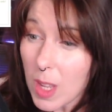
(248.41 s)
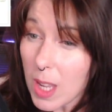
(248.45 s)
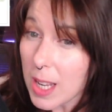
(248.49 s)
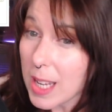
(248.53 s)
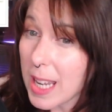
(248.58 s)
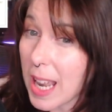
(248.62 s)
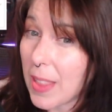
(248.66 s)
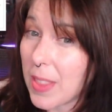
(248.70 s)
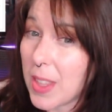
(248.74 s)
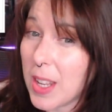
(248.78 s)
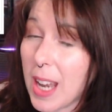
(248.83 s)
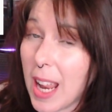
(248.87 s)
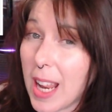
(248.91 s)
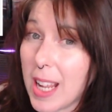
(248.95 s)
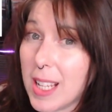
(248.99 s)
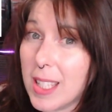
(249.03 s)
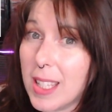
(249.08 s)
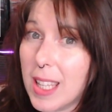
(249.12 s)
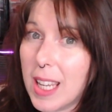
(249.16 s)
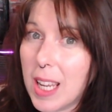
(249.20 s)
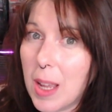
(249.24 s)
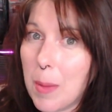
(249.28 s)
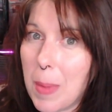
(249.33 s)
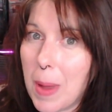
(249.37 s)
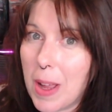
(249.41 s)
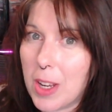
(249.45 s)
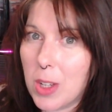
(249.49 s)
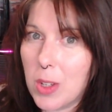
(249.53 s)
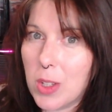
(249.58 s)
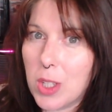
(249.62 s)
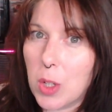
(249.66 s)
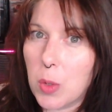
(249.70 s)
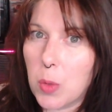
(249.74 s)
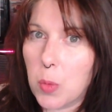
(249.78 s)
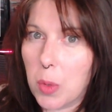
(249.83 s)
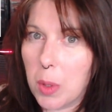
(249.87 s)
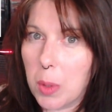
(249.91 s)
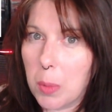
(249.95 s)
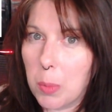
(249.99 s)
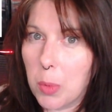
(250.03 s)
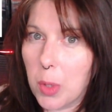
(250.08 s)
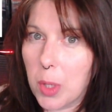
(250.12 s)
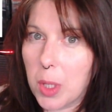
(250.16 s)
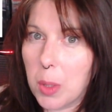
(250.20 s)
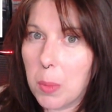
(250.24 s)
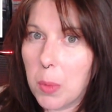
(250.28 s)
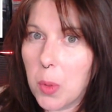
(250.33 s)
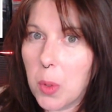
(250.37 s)
Now, the nice thing about using
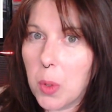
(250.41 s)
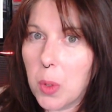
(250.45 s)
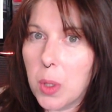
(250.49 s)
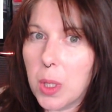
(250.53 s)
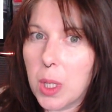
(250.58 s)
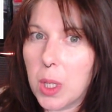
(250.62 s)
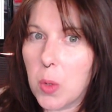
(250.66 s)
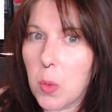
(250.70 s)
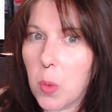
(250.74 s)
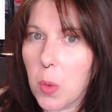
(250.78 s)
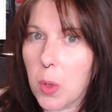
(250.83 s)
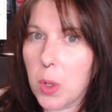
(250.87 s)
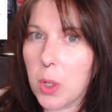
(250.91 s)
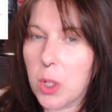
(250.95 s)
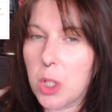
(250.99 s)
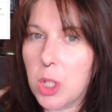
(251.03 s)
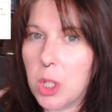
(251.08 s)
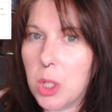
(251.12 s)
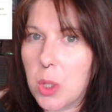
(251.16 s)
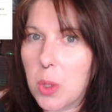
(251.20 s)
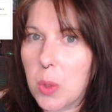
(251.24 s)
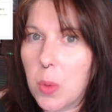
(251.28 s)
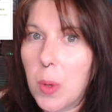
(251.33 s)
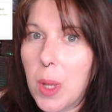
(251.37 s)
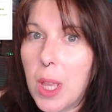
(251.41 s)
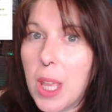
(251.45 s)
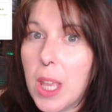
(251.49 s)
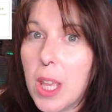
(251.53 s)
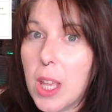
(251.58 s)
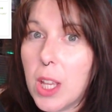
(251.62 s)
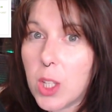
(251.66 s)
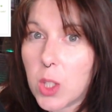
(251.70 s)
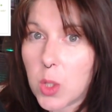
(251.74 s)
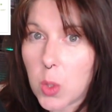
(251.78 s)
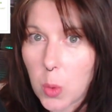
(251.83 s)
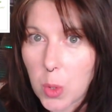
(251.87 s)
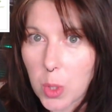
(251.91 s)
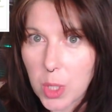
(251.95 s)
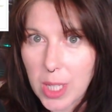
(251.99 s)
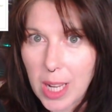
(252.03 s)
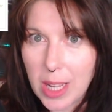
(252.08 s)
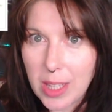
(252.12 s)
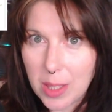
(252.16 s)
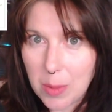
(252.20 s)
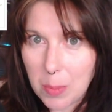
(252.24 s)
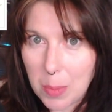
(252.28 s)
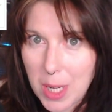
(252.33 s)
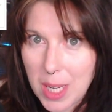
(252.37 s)
ReBrickable in order to source
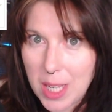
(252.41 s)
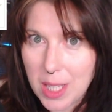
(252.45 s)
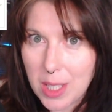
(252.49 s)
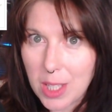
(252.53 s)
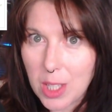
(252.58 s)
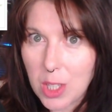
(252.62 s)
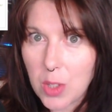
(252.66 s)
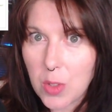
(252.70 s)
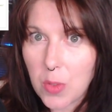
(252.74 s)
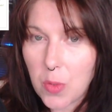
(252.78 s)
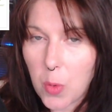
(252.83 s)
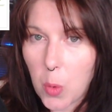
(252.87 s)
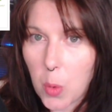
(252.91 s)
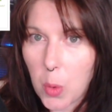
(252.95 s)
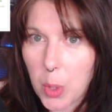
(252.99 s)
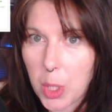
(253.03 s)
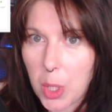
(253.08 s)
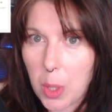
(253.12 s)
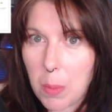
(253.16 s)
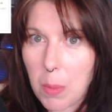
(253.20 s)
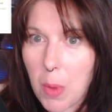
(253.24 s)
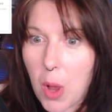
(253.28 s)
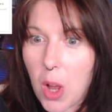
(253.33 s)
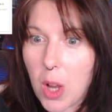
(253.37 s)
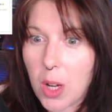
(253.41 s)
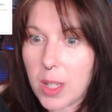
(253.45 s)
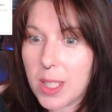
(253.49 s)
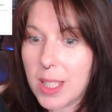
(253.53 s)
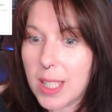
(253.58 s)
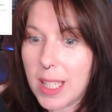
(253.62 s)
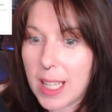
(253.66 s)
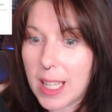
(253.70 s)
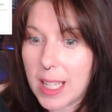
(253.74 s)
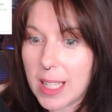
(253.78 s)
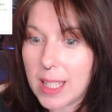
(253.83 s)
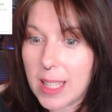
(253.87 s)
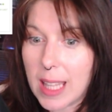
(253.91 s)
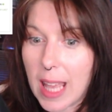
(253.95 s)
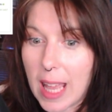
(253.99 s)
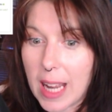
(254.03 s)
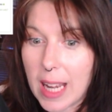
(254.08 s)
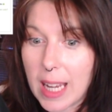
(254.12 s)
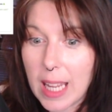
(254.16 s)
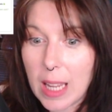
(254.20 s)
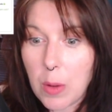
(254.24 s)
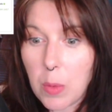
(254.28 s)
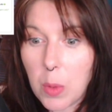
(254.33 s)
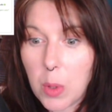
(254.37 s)
out the pieces for your MOCs is that
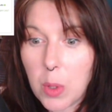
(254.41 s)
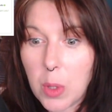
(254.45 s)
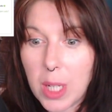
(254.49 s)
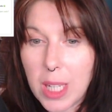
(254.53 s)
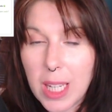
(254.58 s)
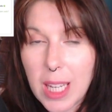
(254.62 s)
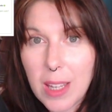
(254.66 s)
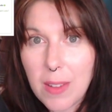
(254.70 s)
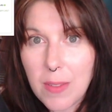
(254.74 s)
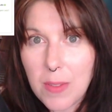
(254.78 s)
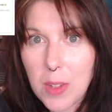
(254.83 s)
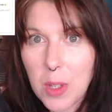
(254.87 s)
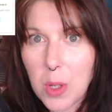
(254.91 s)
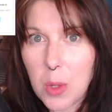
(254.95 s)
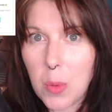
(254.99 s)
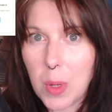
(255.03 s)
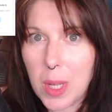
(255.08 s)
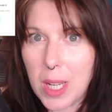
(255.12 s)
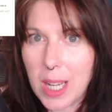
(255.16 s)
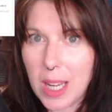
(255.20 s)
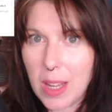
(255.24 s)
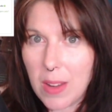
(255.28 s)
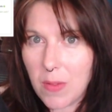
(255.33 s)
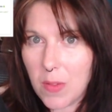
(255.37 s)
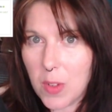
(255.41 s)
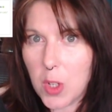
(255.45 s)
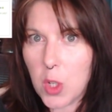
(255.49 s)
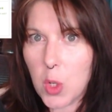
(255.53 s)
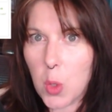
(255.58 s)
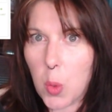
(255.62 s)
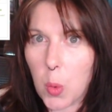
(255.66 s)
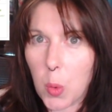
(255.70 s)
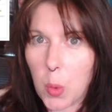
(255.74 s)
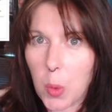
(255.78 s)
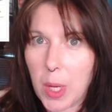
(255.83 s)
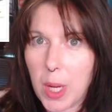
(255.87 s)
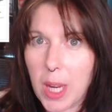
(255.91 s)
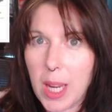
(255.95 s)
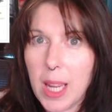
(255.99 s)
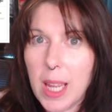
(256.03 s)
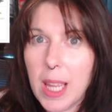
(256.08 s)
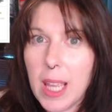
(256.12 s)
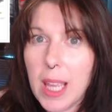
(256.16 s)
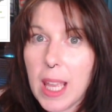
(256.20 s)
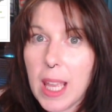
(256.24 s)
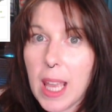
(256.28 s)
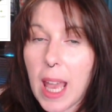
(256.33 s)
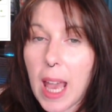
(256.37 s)
it will give you an inventory,
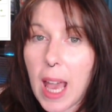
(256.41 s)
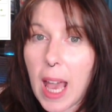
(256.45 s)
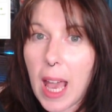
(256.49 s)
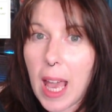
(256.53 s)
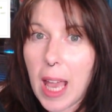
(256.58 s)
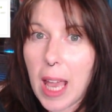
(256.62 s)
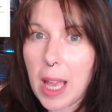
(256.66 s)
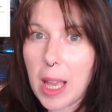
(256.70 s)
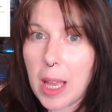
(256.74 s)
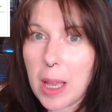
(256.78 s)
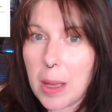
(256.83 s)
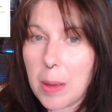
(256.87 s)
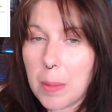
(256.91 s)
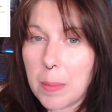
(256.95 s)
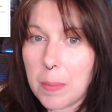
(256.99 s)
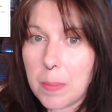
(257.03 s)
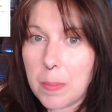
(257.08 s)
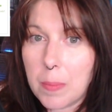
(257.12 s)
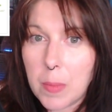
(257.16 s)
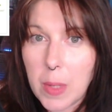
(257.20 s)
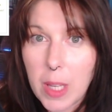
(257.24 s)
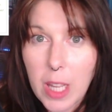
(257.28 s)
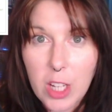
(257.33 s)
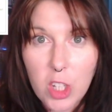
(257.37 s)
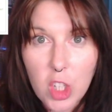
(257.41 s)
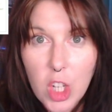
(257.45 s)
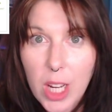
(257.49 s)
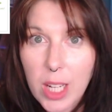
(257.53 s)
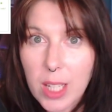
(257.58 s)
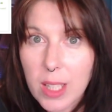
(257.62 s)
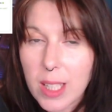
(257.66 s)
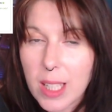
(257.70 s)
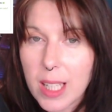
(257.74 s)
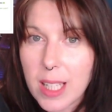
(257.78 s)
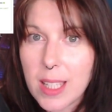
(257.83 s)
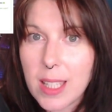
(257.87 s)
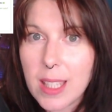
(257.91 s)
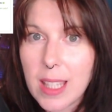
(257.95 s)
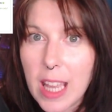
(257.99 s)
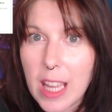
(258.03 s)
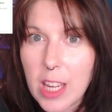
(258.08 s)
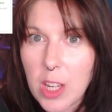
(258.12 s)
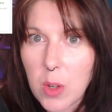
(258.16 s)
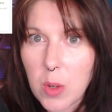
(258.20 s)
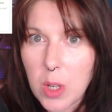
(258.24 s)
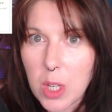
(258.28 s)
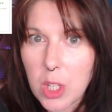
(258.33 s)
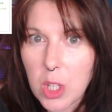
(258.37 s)
a checklist that
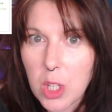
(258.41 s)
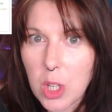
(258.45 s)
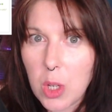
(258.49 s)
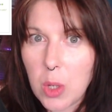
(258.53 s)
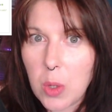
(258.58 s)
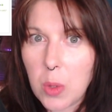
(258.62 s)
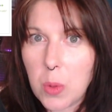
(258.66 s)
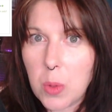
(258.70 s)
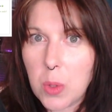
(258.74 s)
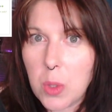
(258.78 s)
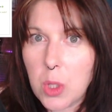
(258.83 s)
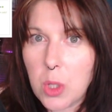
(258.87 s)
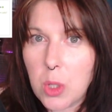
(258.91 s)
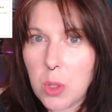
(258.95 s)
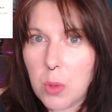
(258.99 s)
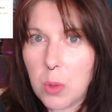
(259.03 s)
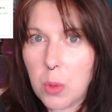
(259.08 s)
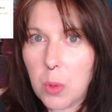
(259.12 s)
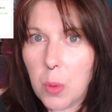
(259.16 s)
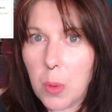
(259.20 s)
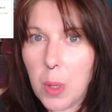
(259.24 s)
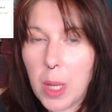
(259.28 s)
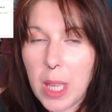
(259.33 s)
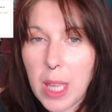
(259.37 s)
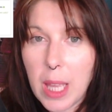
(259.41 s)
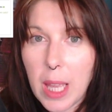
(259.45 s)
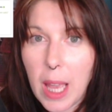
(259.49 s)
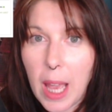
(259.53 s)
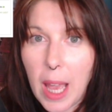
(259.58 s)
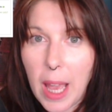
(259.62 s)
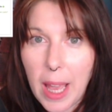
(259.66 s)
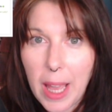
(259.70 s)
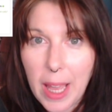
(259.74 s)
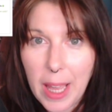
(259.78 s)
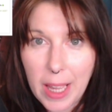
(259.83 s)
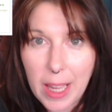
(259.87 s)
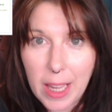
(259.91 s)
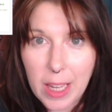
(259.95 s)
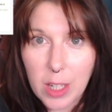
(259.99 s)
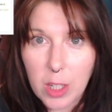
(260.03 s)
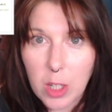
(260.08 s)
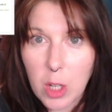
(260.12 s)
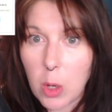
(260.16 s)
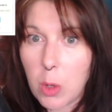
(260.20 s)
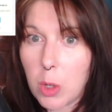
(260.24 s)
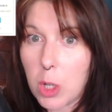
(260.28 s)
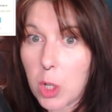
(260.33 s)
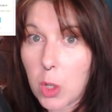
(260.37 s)
you can use to
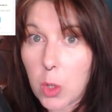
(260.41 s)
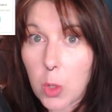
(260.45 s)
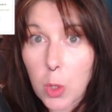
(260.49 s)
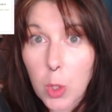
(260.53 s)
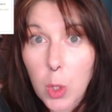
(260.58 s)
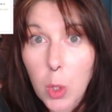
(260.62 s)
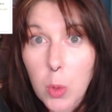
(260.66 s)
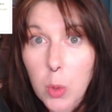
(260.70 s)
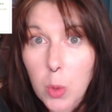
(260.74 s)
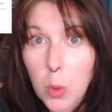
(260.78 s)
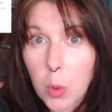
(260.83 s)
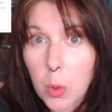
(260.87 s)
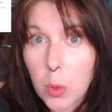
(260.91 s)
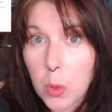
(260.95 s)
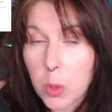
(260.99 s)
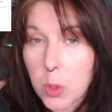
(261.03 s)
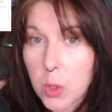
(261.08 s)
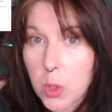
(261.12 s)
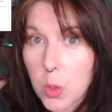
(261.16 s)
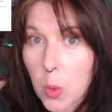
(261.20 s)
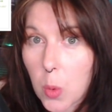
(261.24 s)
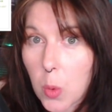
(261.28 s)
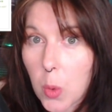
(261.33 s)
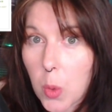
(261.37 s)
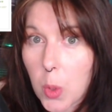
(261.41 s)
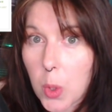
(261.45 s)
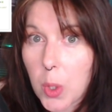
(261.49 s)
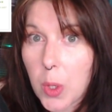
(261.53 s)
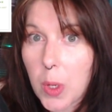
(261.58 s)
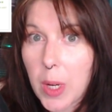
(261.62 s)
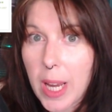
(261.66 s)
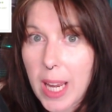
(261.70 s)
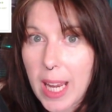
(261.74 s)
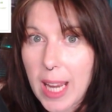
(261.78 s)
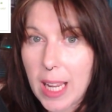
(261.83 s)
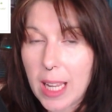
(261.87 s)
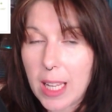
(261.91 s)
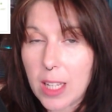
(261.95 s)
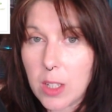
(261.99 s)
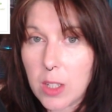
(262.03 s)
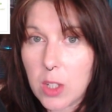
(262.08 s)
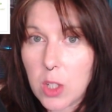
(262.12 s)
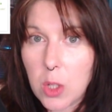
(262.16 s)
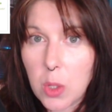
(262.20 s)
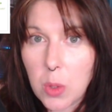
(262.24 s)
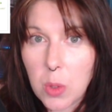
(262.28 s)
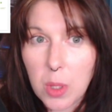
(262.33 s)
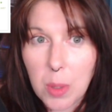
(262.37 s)
go to your local store and
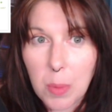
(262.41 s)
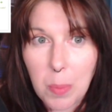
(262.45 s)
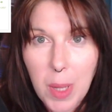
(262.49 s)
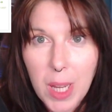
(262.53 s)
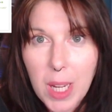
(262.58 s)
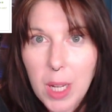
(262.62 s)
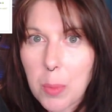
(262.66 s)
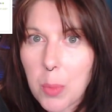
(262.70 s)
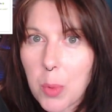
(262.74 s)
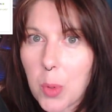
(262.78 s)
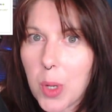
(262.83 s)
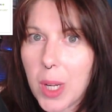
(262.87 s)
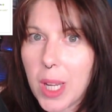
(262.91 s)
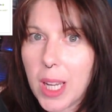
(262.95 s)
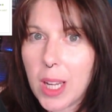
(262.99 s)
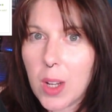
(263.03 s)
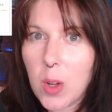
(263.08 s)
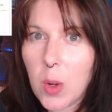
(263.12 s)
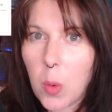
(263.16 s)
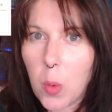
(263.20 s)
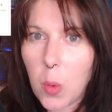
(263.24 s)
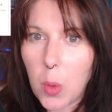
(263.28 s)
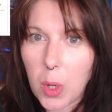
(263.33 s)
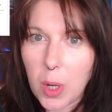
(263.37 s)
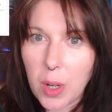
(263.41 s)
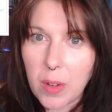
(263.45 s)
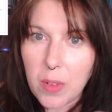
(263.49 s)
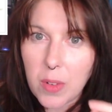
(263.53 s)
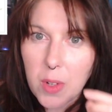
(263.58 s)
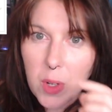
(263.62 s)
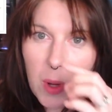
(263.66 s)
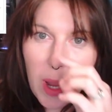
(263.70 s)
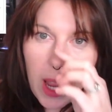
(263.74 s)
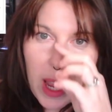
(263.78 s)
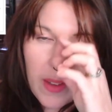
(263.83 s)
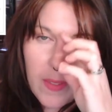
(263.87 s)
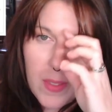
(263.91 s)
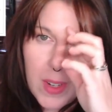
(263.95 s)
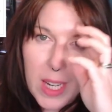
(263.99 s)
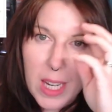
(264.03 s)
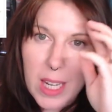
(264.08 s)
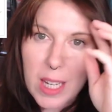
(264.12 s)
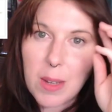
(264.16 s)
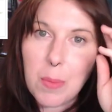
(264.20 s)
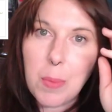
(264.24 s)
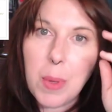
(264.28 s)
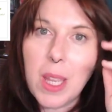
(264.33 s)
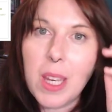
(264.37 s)
do the pick-a-brick, or if you have an
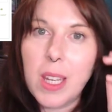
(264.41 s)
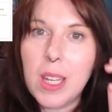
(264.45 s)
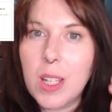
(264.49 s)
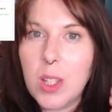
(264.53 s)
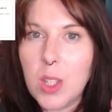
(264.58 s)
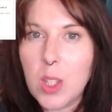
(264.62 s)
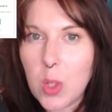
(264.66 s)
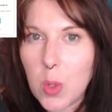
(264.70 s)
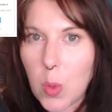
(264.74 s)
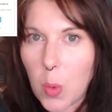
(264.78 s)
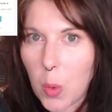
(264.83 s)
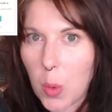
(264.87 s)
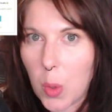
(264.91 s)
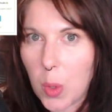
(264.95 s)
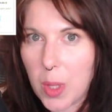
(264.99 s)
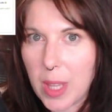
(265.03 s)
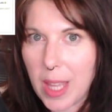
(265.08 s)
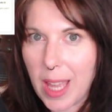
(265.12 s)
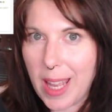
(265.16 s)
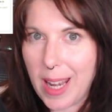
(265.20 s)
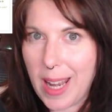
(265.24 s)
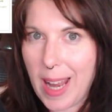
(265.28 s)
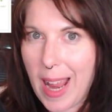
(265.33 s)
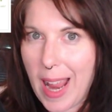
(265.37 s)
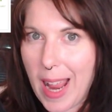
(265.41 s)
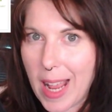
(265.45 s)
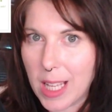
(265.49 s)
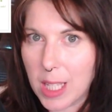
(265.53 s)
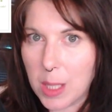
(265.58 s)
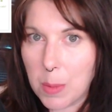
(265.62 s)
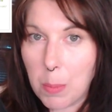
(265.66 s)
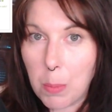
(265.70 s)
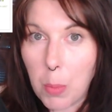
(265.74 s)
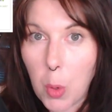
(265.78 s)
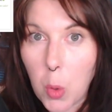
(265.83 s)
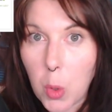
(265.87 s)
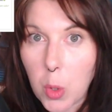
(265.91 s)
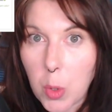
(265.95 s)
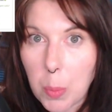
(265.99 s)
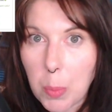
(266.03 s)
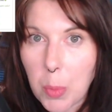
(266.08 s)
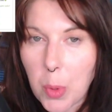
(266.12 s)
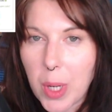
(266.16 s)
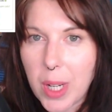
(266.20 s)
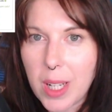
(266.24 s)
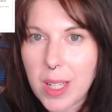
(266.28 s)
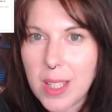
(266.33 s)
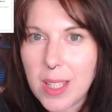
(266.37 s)
independent store that has bulk
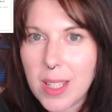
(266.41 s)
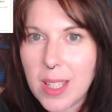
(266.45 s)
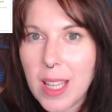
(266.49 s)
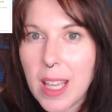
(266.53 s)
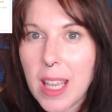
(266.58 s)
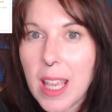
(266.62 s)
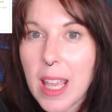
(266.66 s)
bricks,